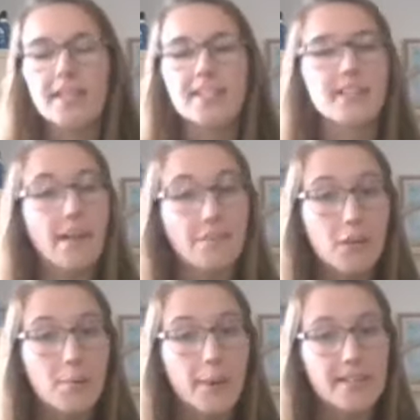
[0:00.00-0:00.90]
It's not
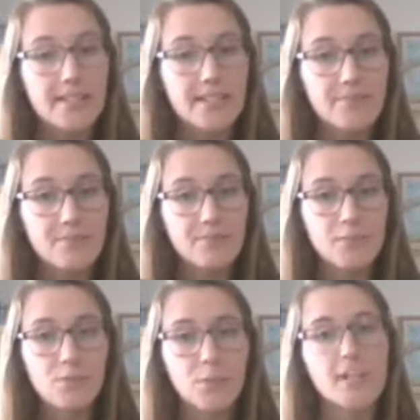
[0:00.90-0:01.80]
very bendy,
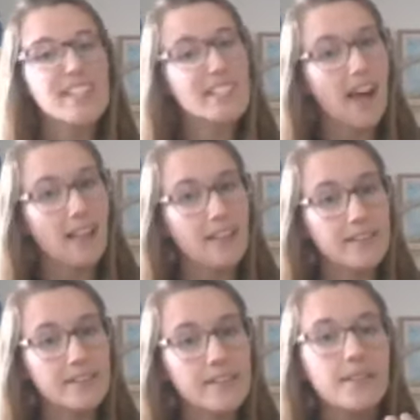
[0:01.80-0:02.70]
it's pretty
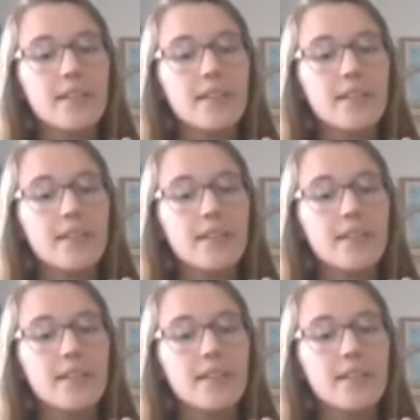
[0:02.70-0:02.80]
solid.